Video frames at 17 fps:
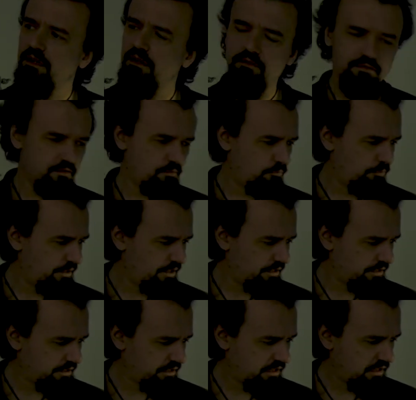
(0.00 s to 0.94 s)
of a
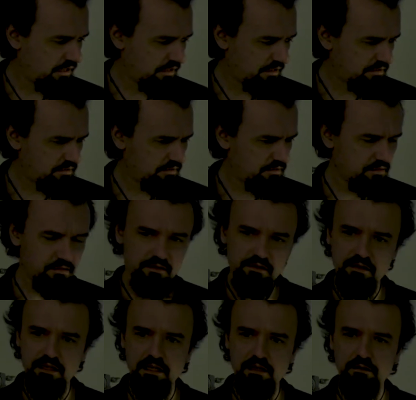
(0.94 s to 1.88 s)
weird cut
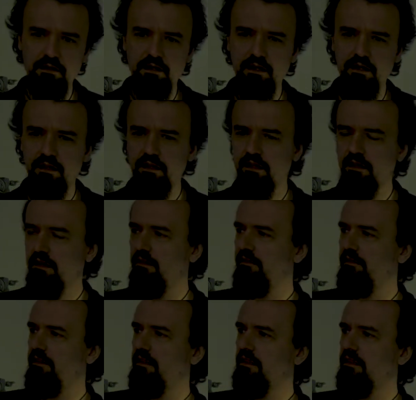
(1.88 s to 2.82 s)
now that I think
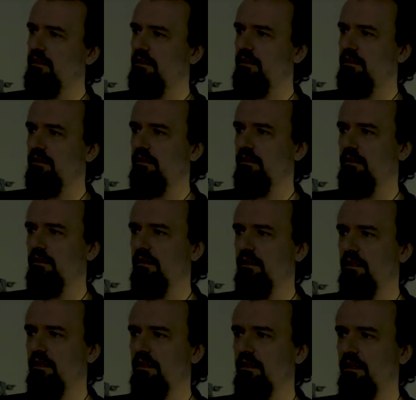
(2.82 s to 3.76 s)
of it,
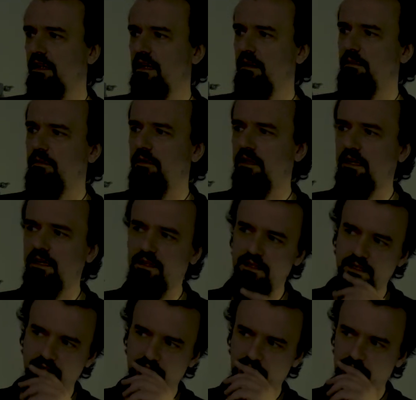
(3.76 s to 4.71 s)
cutting the apple like
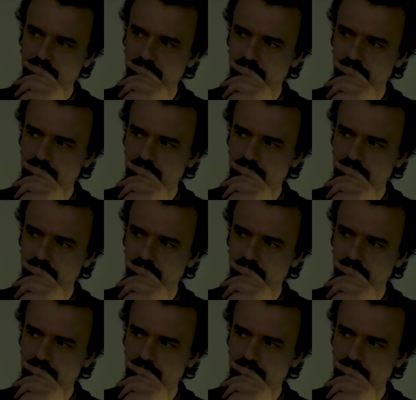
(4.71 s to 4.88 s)
that.